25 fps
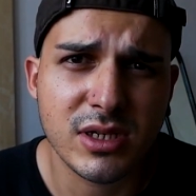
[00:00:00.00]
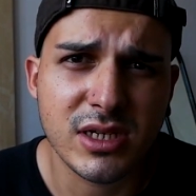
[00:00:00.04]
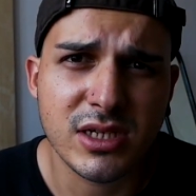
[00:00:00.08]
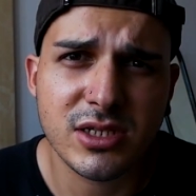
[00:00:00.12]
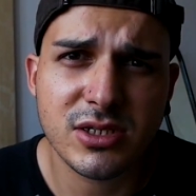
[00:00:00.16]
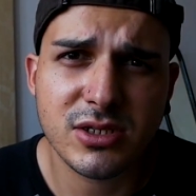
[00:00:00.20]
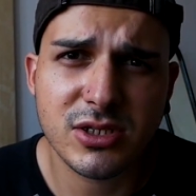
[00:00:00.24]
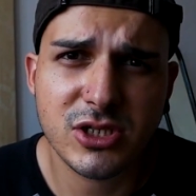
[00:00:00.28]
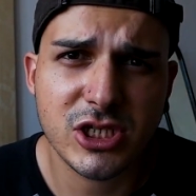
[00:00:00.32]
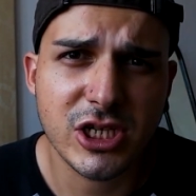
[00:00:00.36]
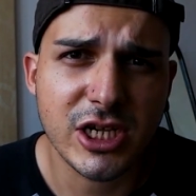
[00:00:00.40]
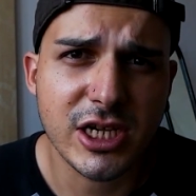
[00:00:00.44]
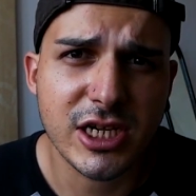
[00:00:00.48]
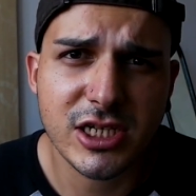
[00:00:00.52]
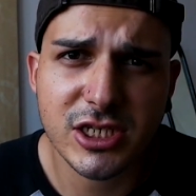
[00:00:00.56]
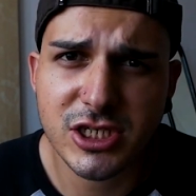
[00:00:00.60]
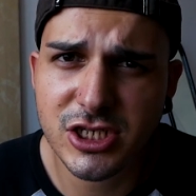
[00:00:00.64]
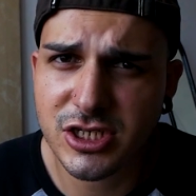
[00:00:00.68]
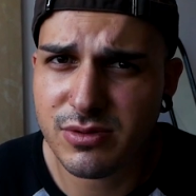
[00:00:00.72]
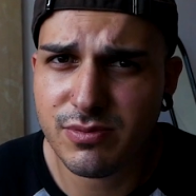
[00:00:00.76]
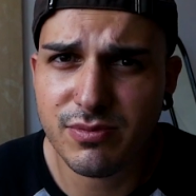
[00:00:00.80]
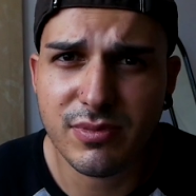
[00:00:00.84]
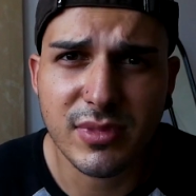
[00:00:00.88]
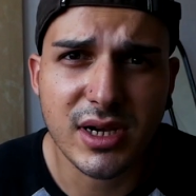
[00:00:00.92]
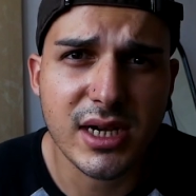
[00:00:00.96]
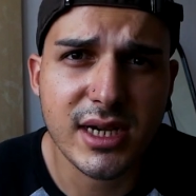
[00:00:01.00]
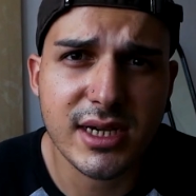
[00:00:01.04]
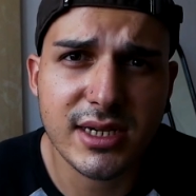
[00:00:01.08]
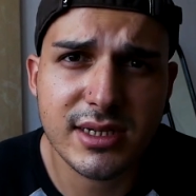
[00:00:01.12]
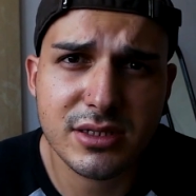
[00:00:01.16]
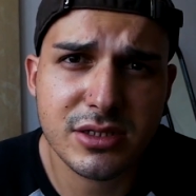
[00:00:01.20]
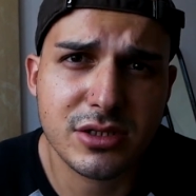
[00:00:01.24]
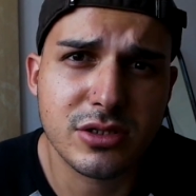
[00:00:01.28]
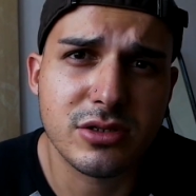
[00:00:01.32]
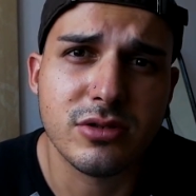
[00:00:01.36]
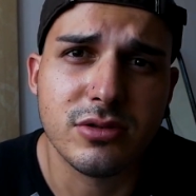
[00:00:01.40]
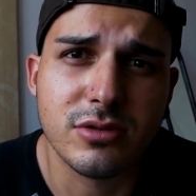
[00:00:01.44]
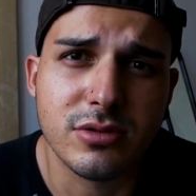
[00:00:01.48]
It changed mine,
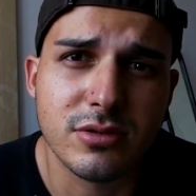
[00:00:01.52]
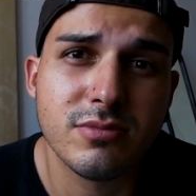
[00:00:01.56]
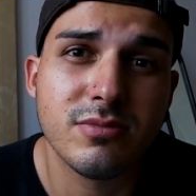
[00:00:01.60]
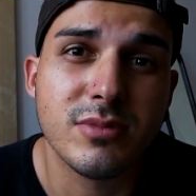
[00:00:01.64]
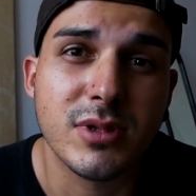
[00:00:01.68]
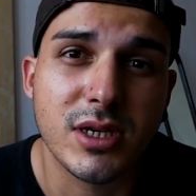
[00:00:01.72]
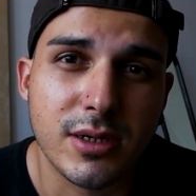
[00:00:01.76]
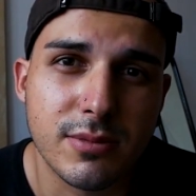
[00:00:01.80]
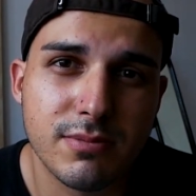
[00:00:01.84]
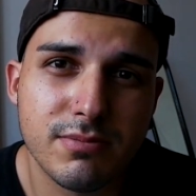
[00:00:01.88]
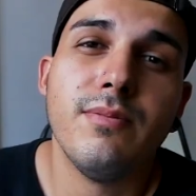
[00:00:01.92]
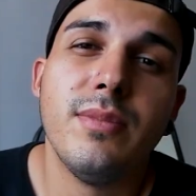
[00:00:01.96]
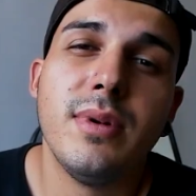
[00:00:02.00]
so yeah.